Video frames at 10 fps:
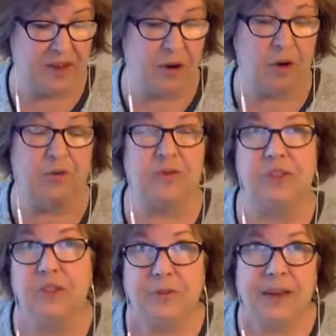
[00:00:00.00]

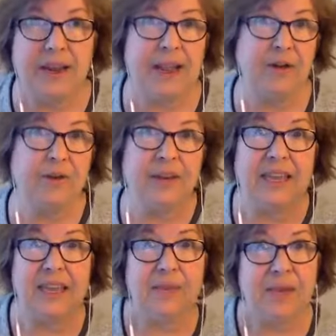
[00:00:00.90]
overdo it. I already
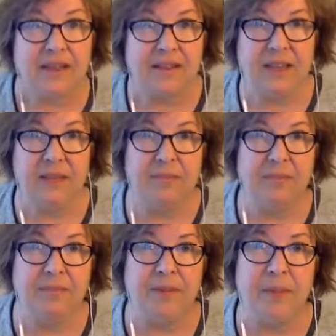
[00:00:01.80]
emailed
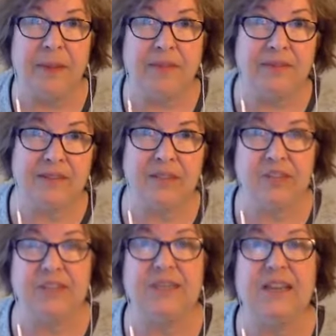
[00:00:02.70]
them about such
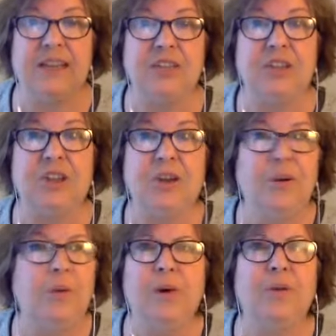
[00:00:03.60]
and such.
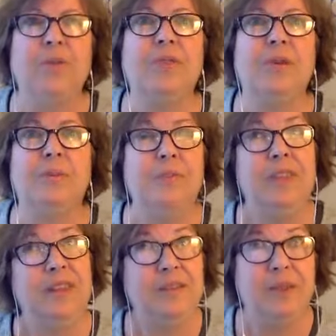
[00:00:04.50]
Or
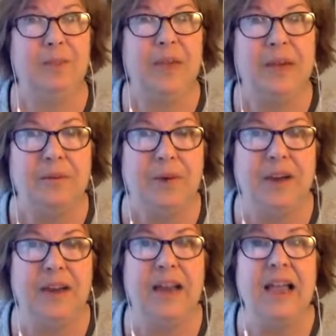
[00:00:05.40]
the big
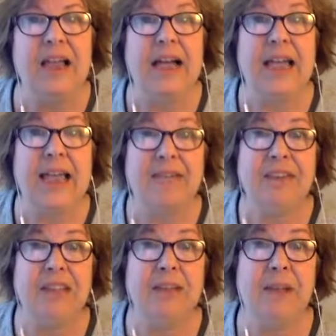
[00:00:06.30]
one, I
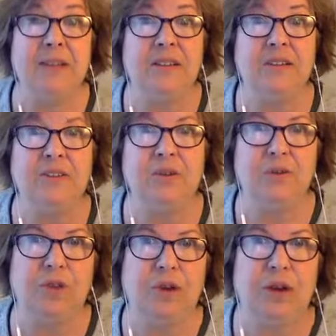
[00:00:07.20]
haven't emailed in so
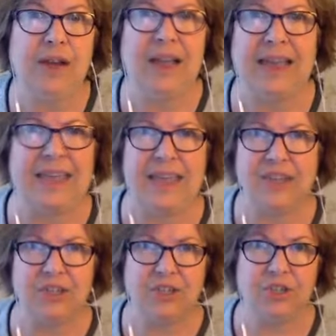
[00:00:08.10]
long, I can't
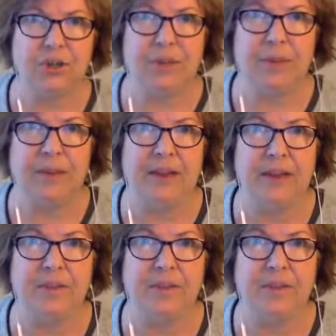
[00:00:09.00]
just show up out of the